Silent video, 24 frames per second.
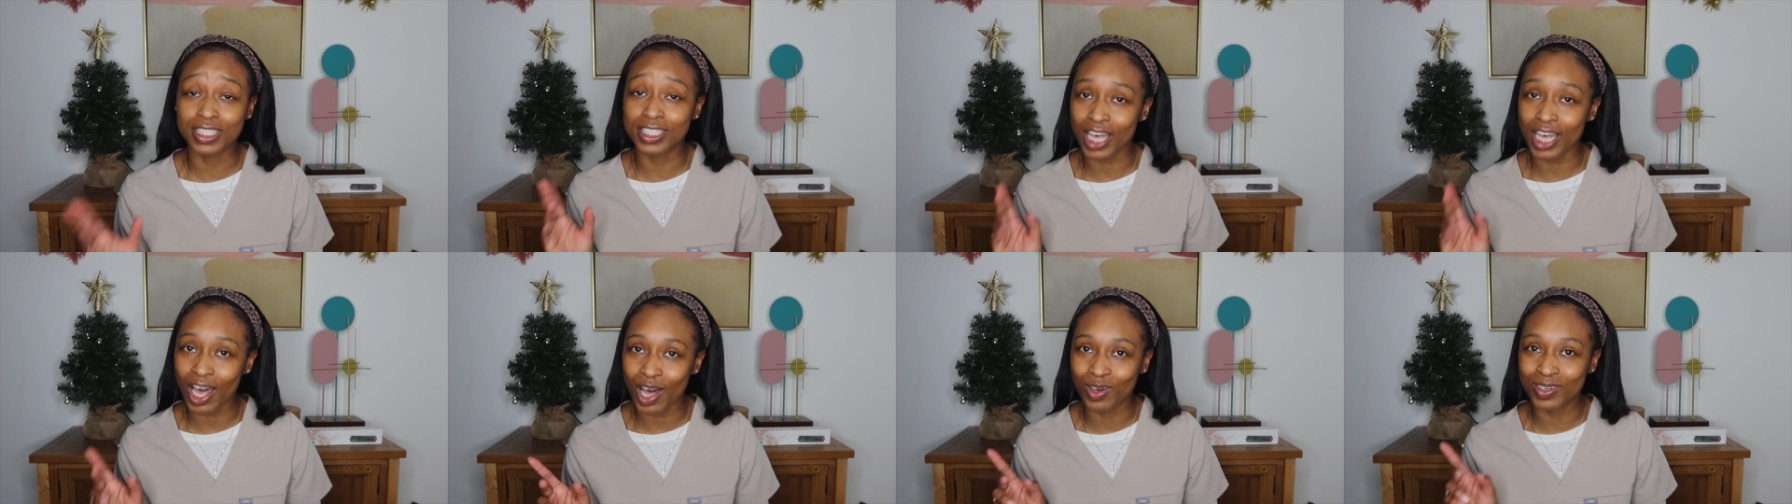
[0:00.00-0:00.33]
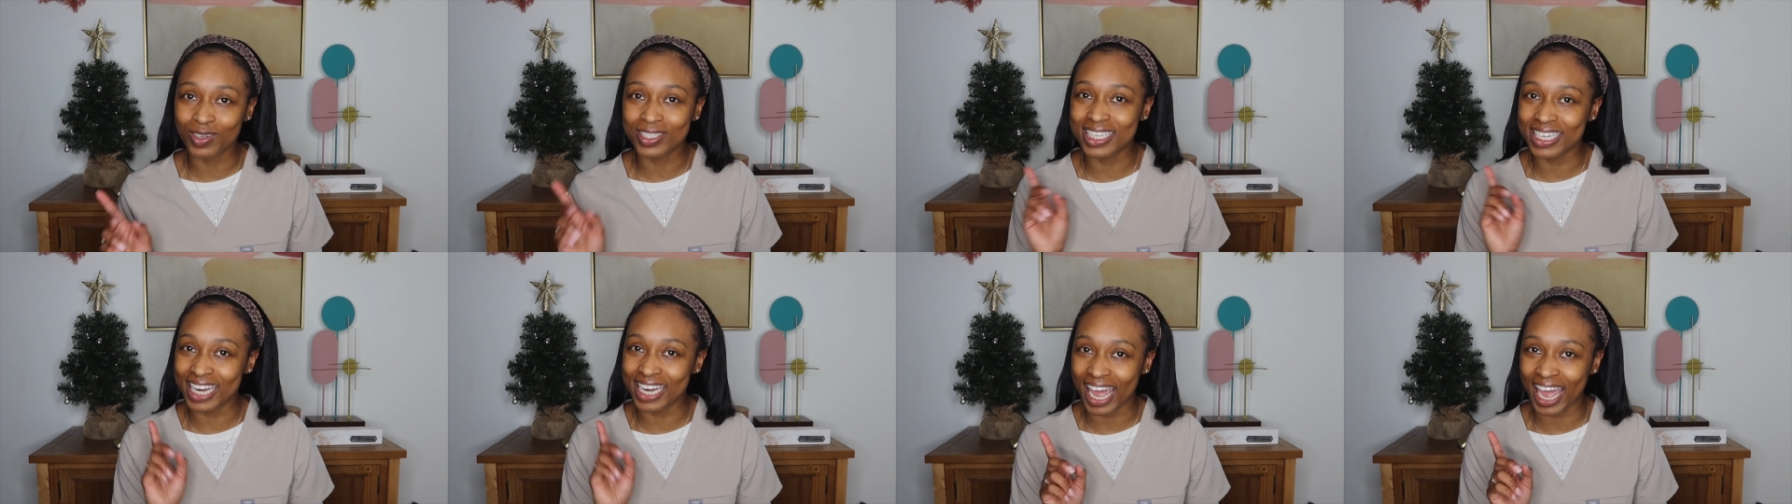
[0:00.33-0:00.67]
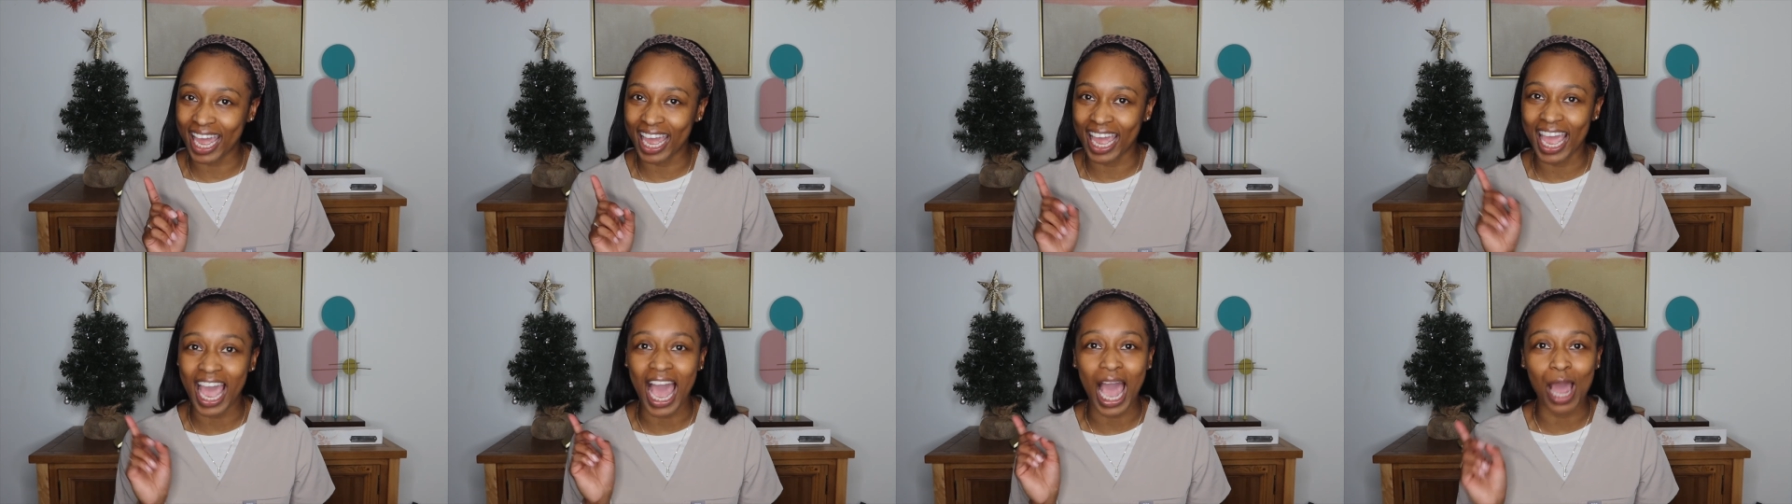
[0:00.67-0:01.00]
So
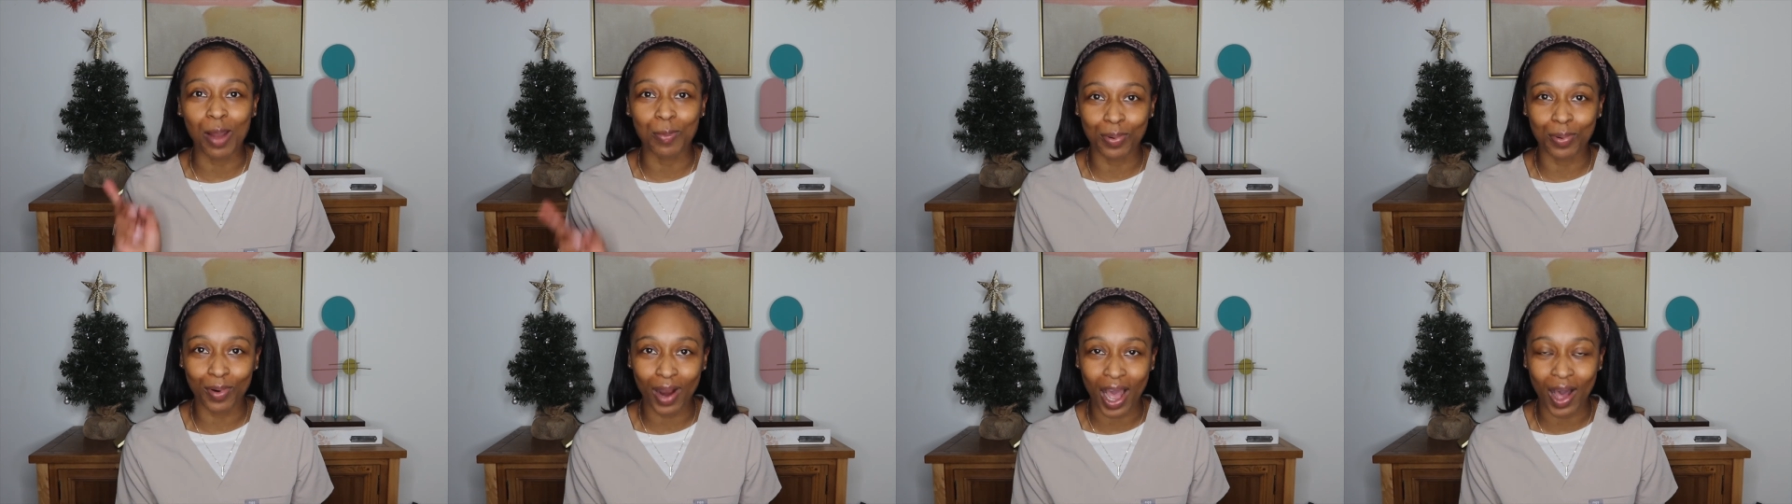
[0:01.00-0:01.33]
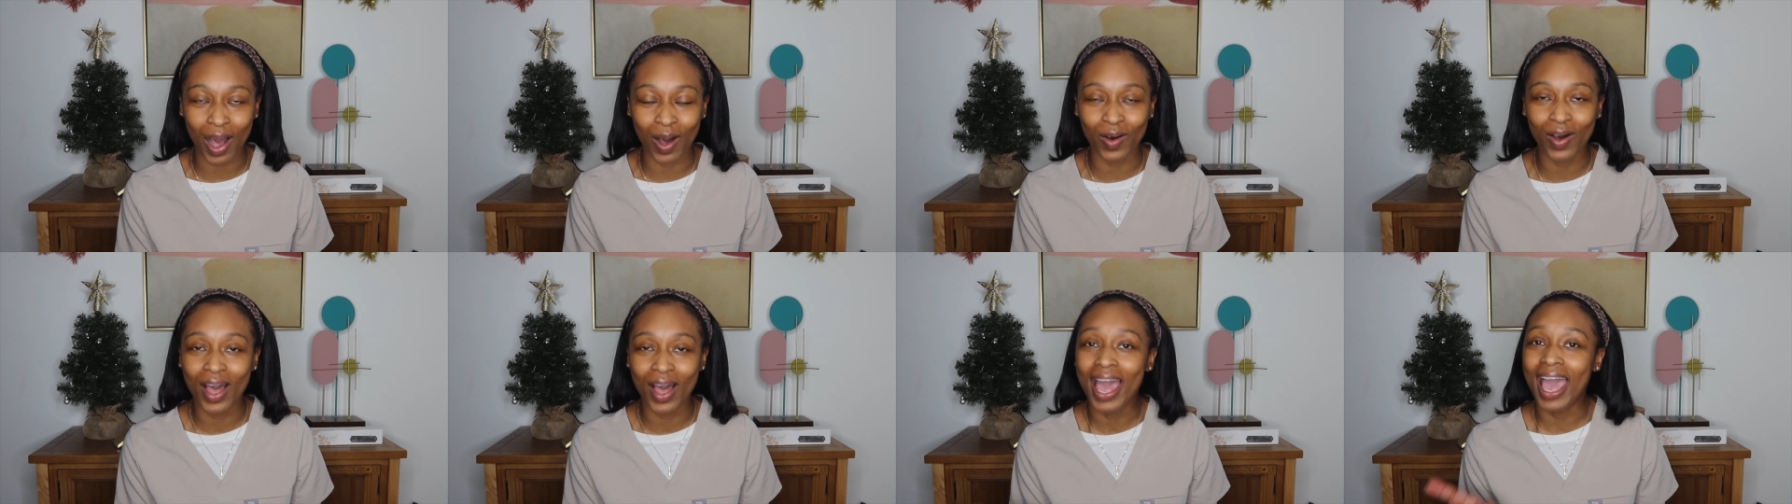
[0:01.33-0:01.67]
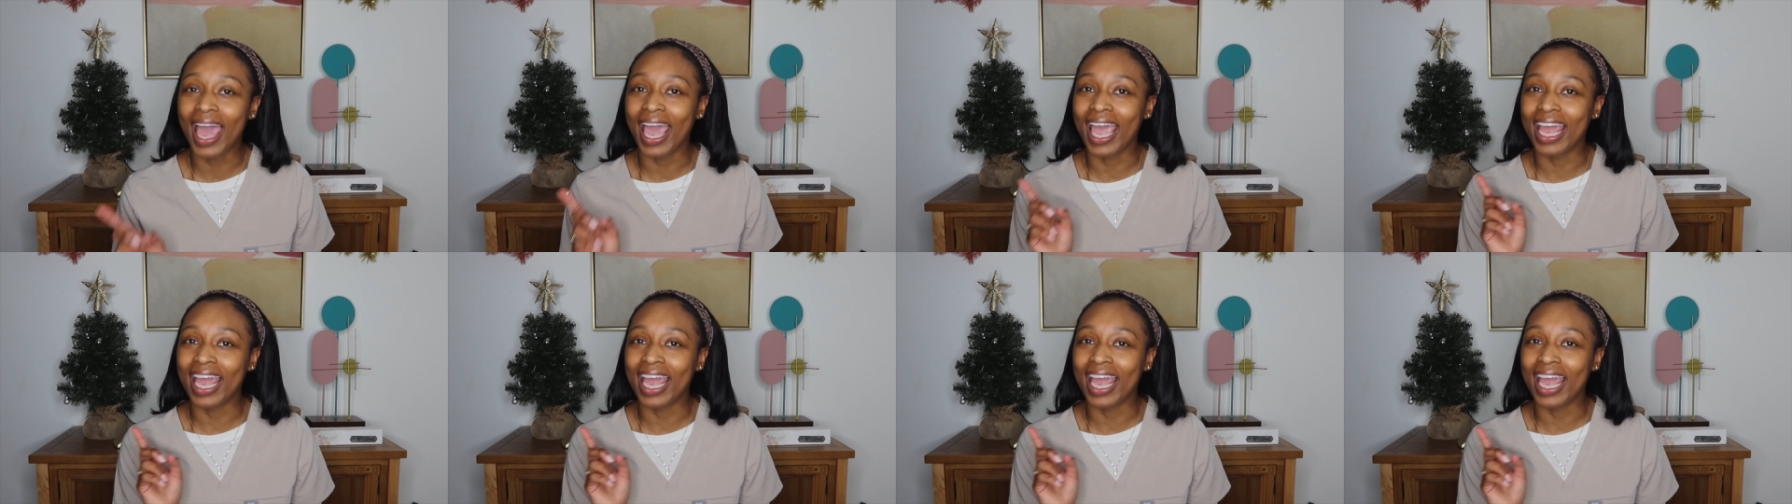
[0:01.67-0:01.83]
today I brought